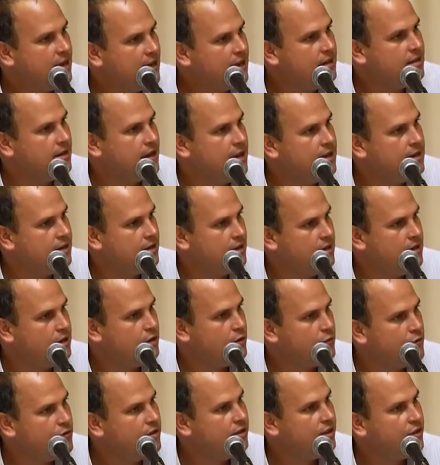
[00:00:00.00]
in
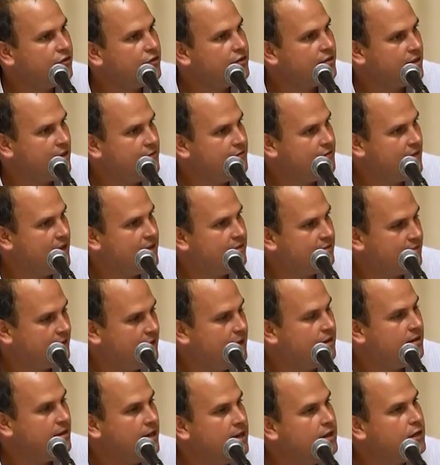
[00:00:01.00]
any religious event,
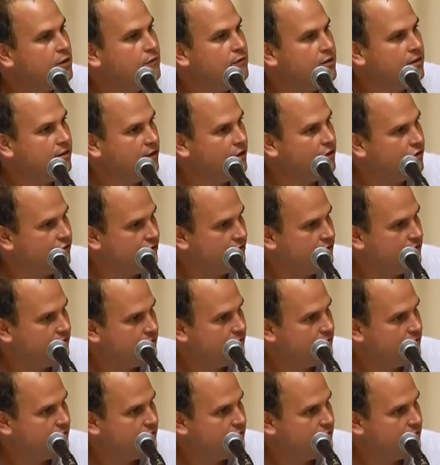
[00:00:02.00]
in any religion.